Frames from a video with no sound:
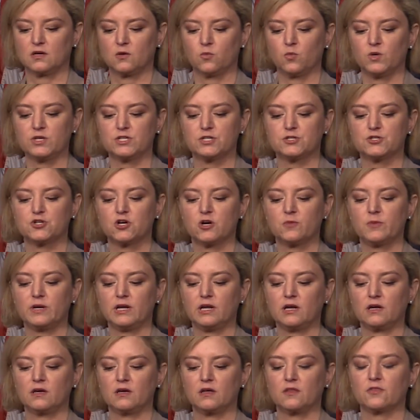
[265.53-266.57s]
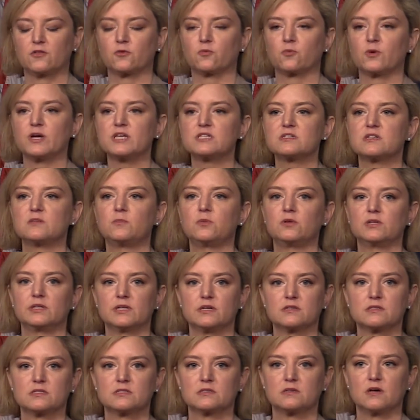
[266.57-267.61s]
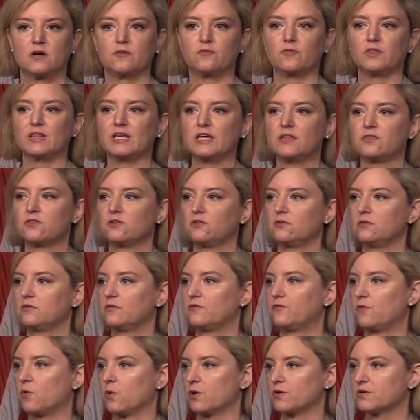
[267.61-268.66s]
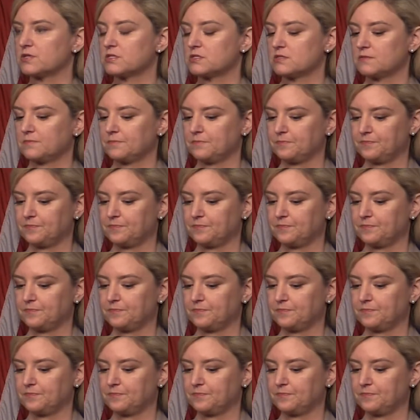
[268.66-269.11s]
when determining the reasonableness of lethal force.